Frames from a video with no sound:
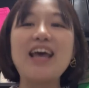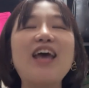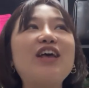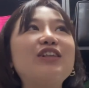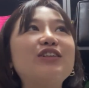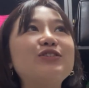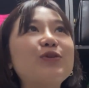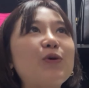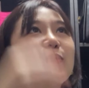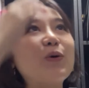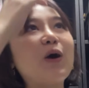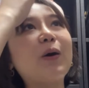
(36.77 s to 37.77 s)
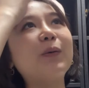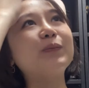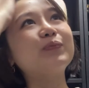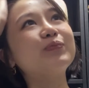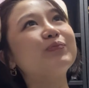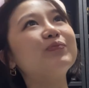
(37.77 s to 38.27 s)
And so
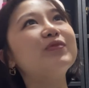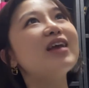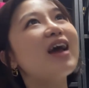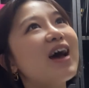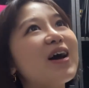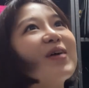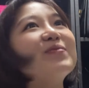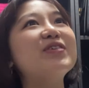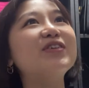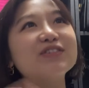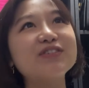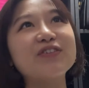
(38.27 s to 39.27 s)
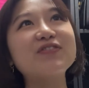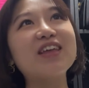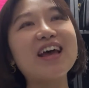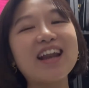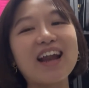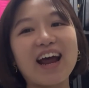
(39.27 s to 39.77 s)
yeah, because of
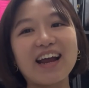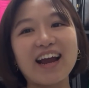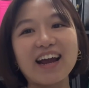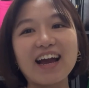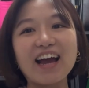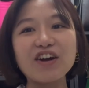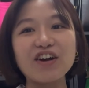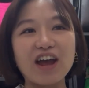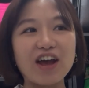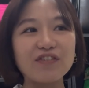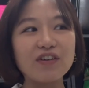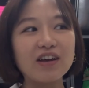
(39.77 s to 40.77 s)
that, I kind of have